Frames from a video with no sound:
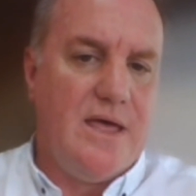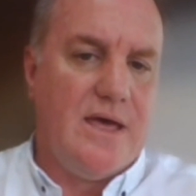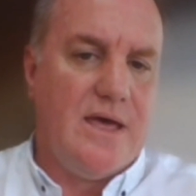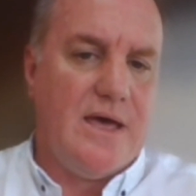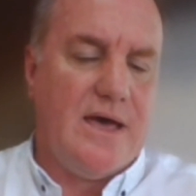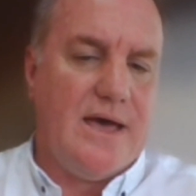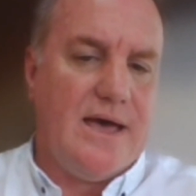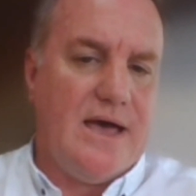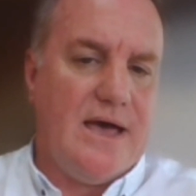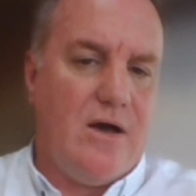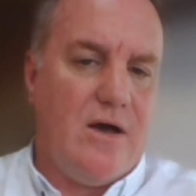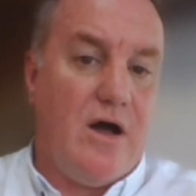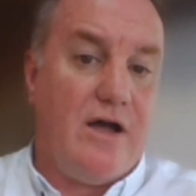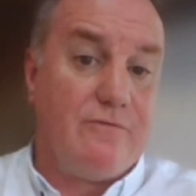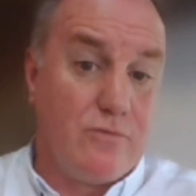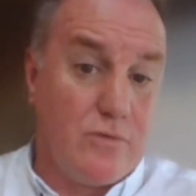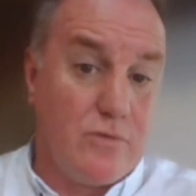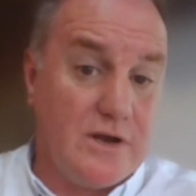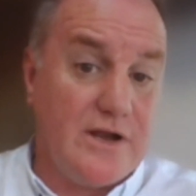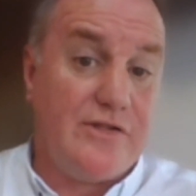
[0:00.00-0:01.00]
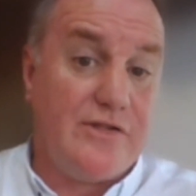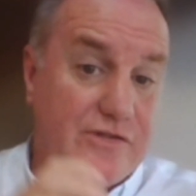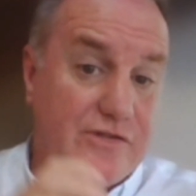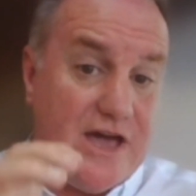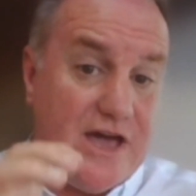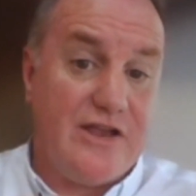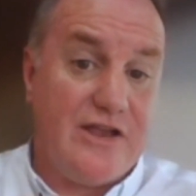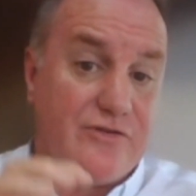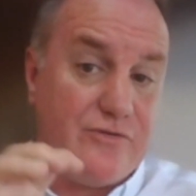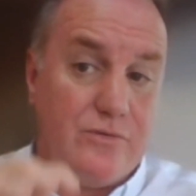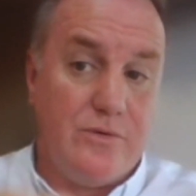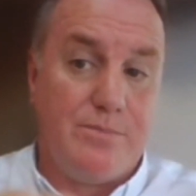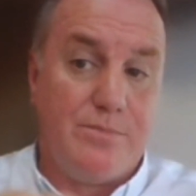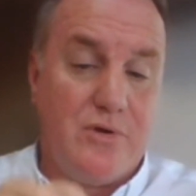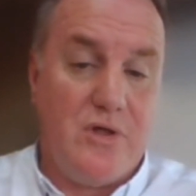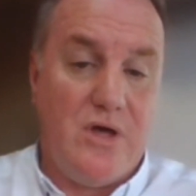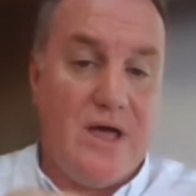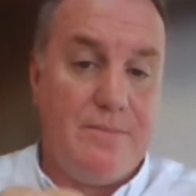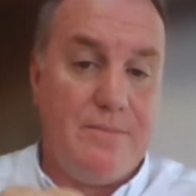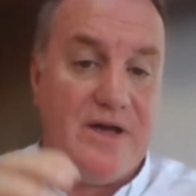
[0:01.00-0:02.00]
I've really started to
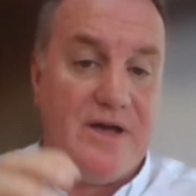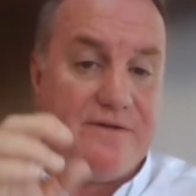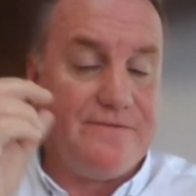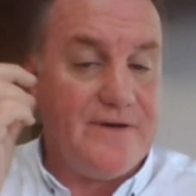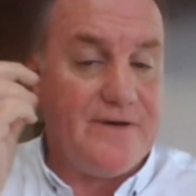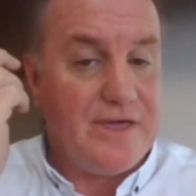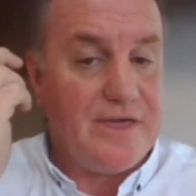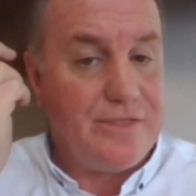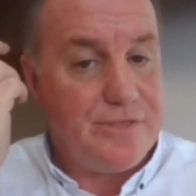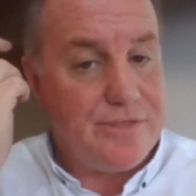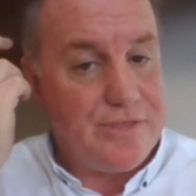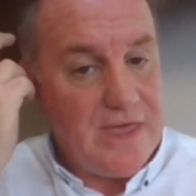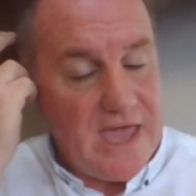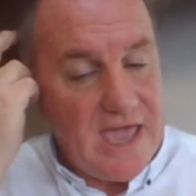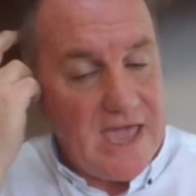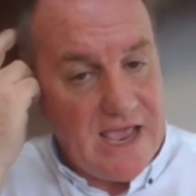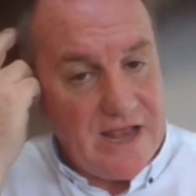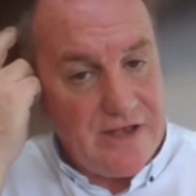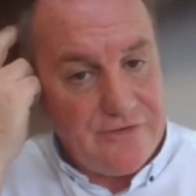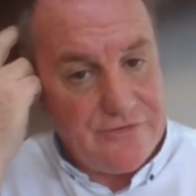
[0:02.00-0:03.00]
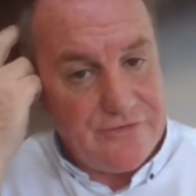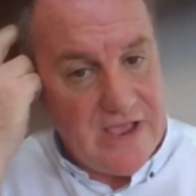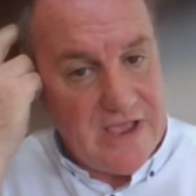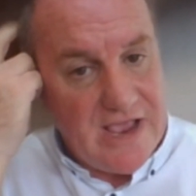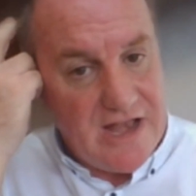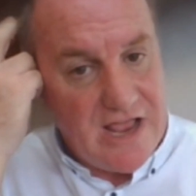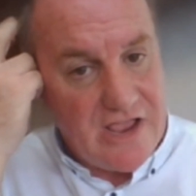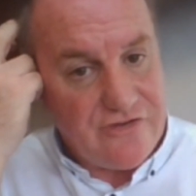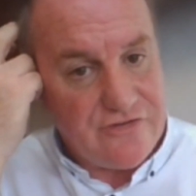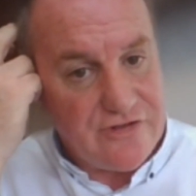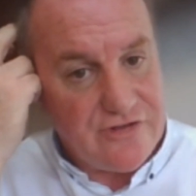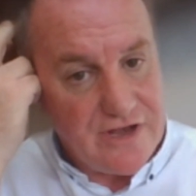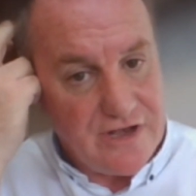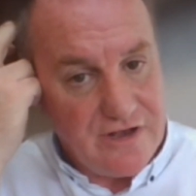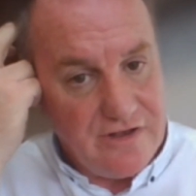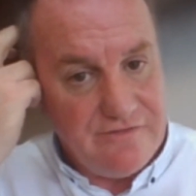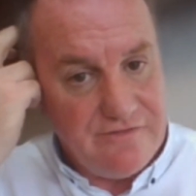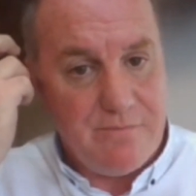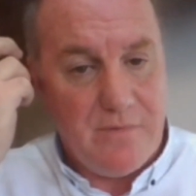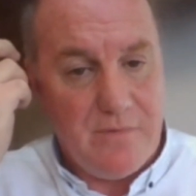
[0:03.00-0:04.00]
apply my faith and actually
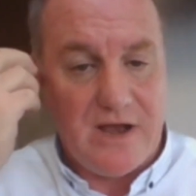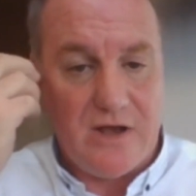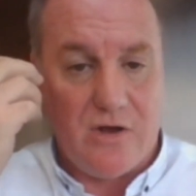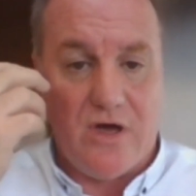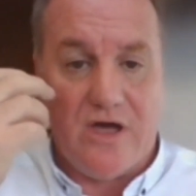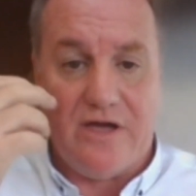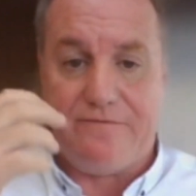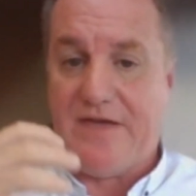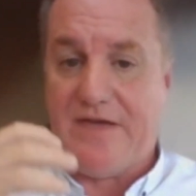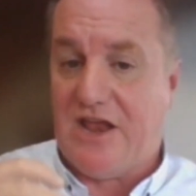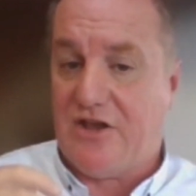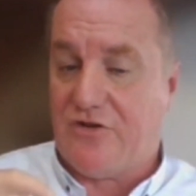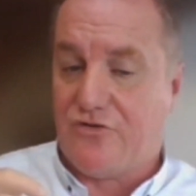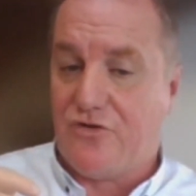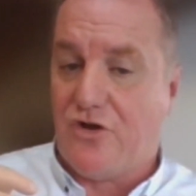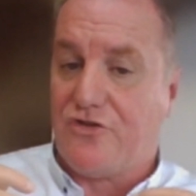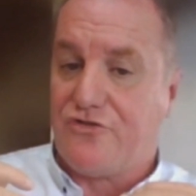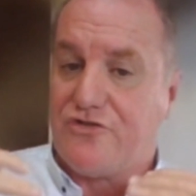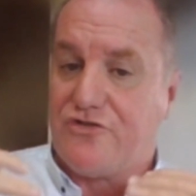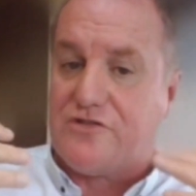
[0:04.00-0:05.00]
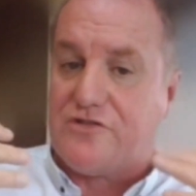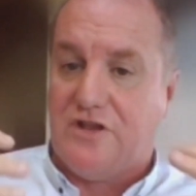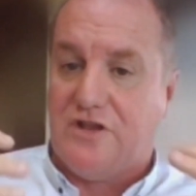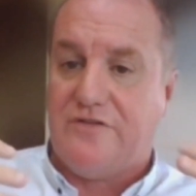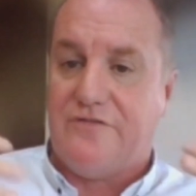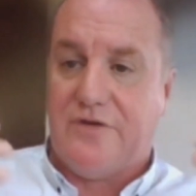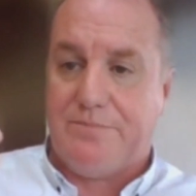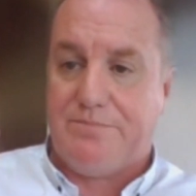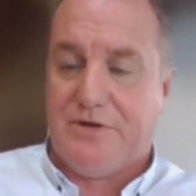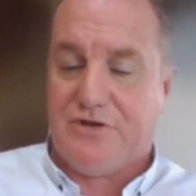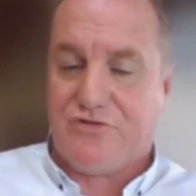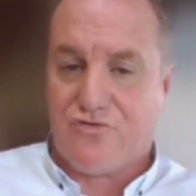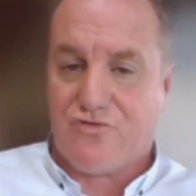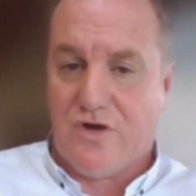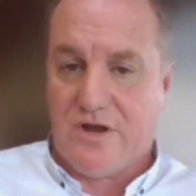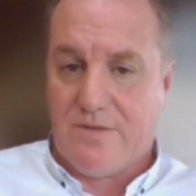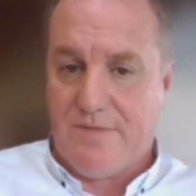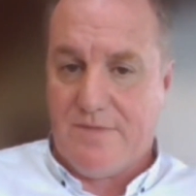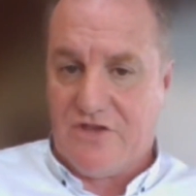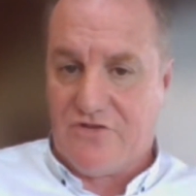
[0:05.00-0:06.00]
live my life, and not just live it, but
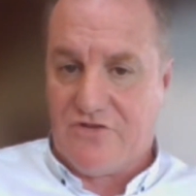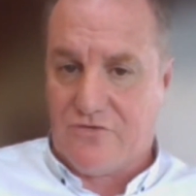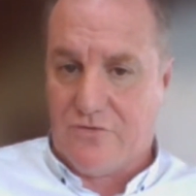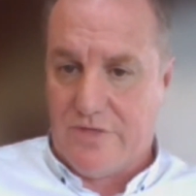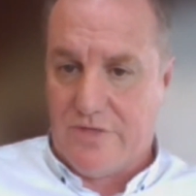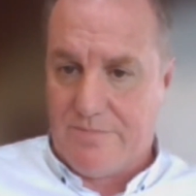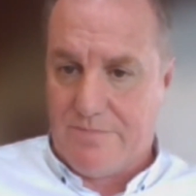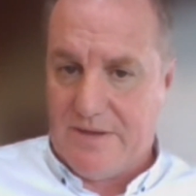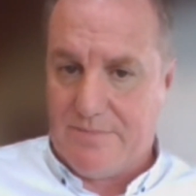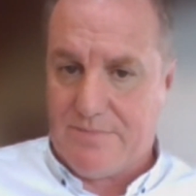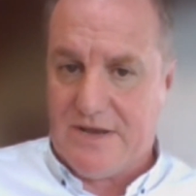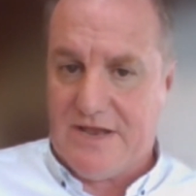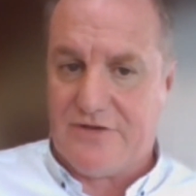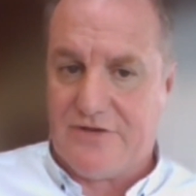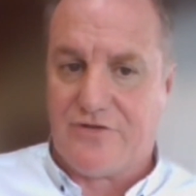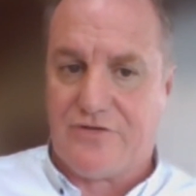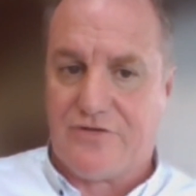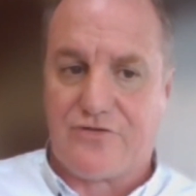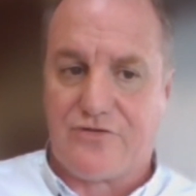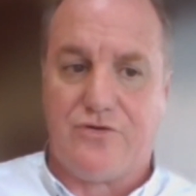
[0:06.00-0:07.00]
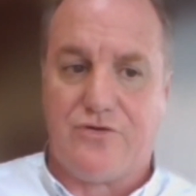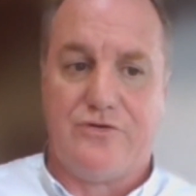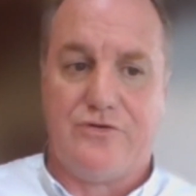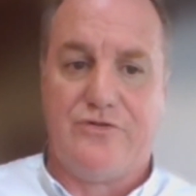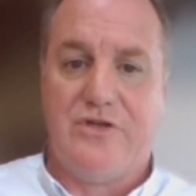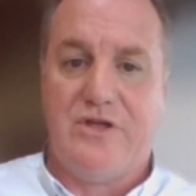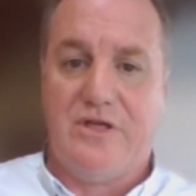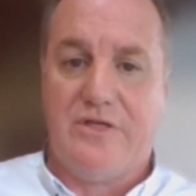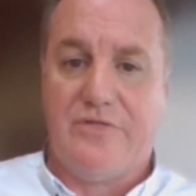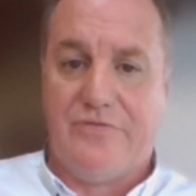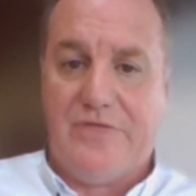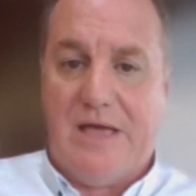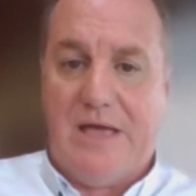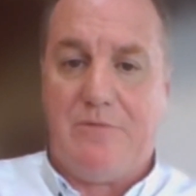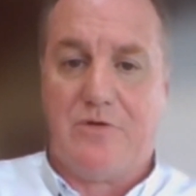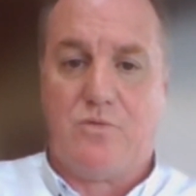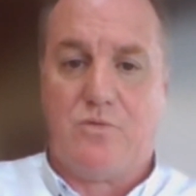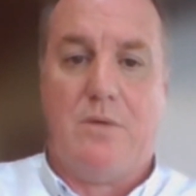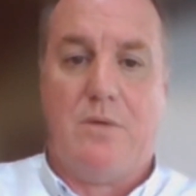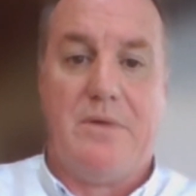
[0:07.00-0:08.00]
try to make sure that people understood that
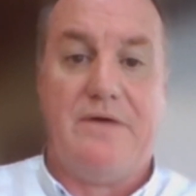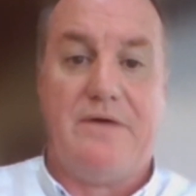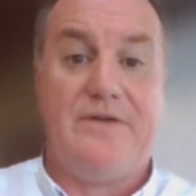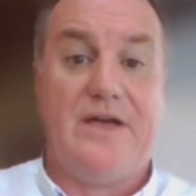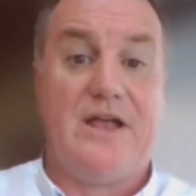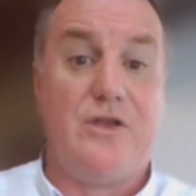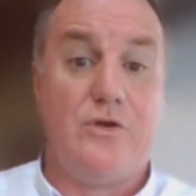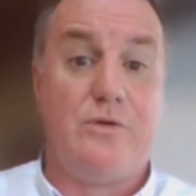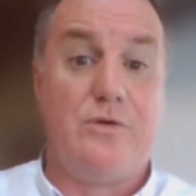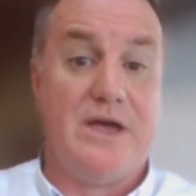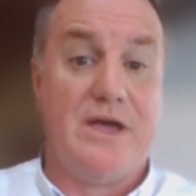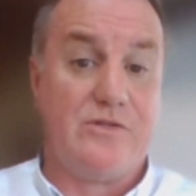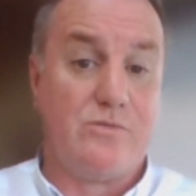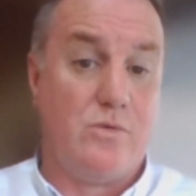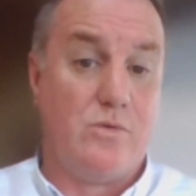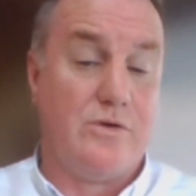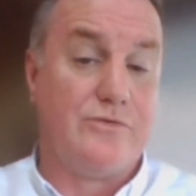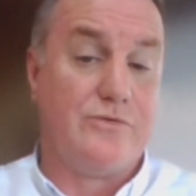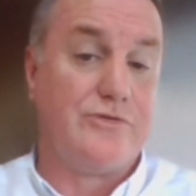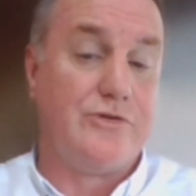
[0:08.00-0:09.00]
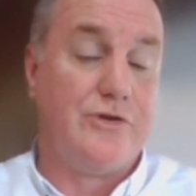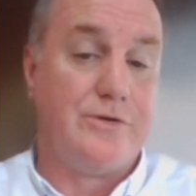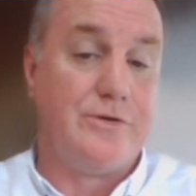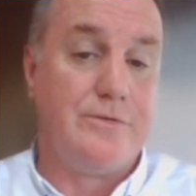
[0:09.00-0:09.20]
was what my value base was too.